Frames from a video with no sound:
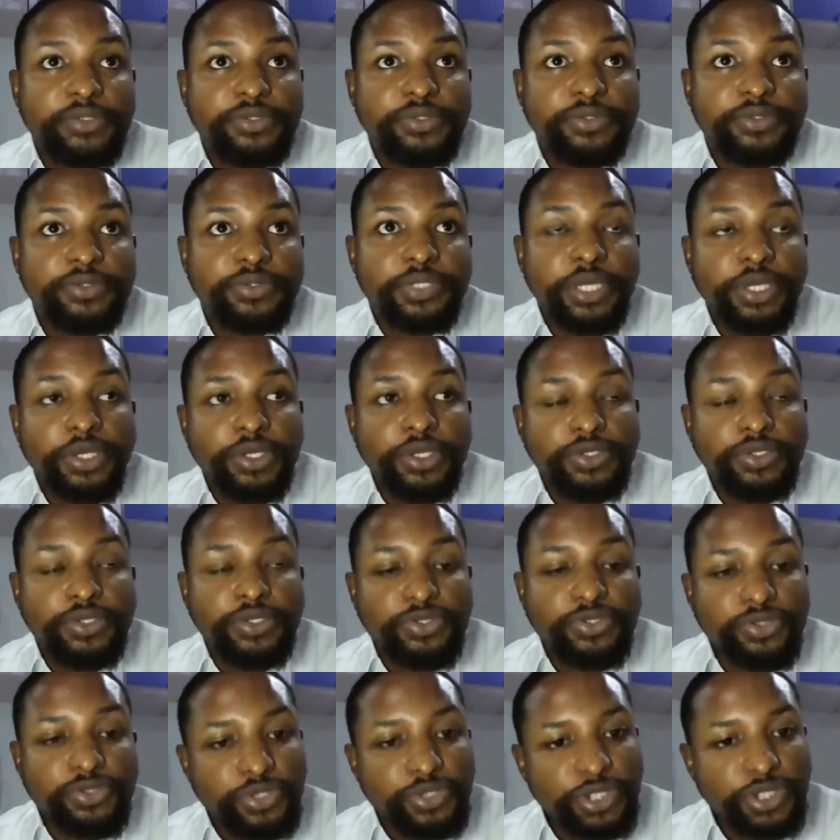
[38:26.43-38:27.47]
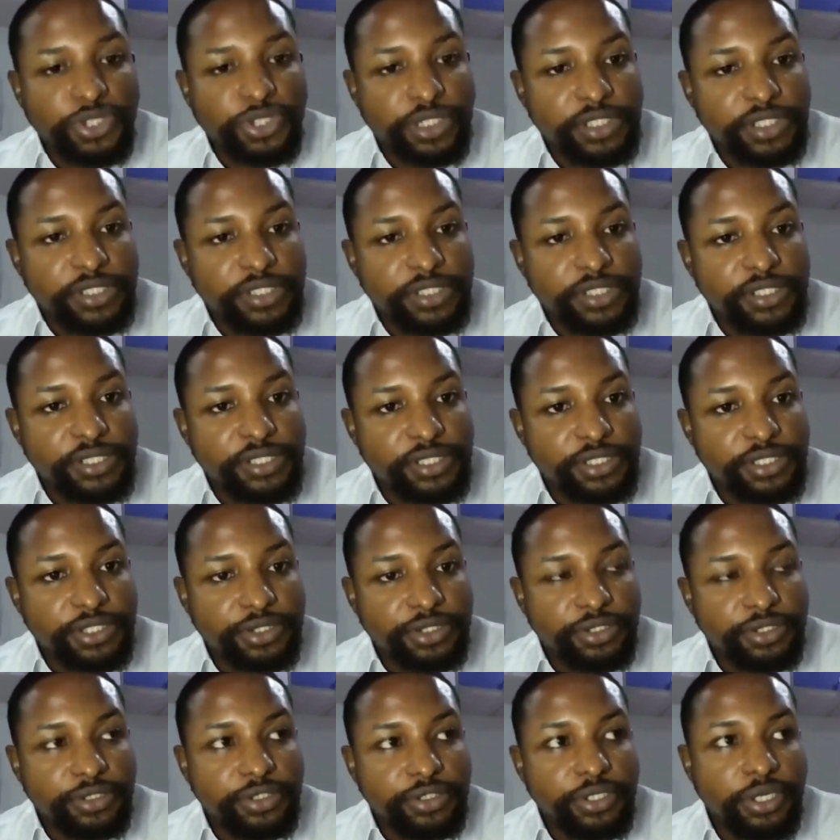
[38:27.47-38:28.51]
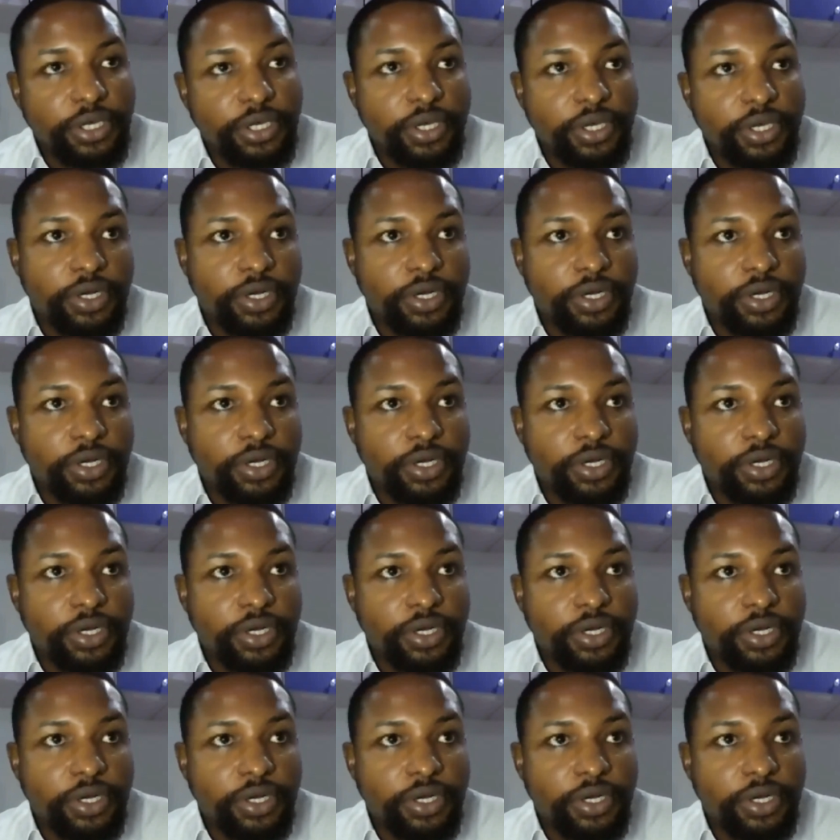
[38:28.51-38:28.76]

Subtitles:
to suture the incision,